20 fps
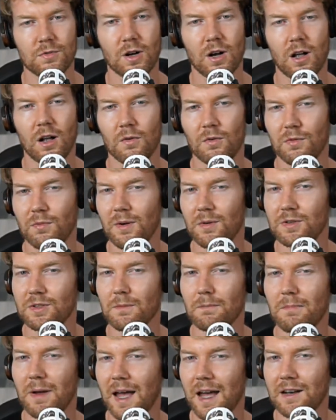call with maybe
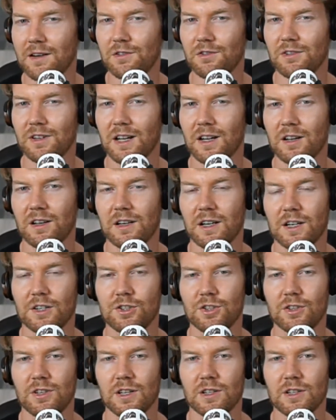some bad internet connection,